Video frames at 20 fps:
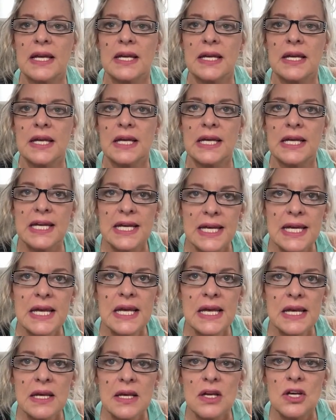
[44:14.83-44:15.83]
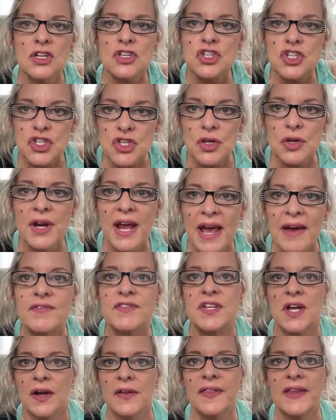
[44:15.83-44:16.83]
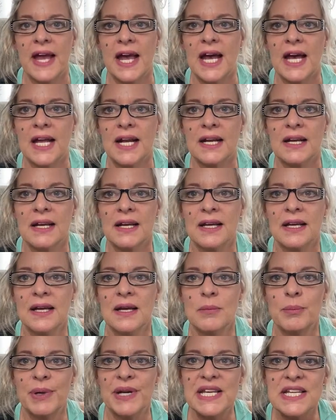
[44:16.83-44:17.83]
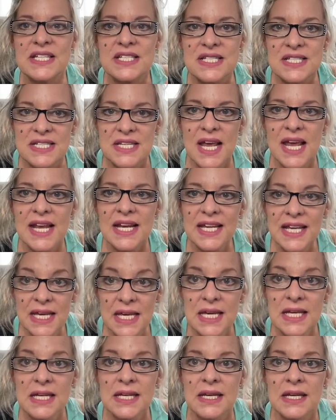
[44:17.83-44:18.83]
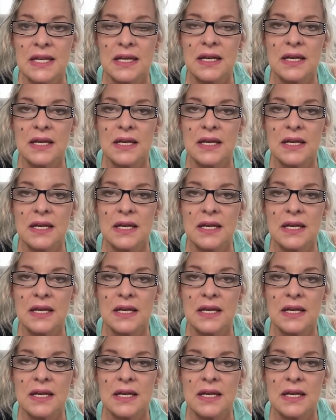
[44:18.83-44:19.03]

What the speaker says: he should have done that, but he stayed hidden.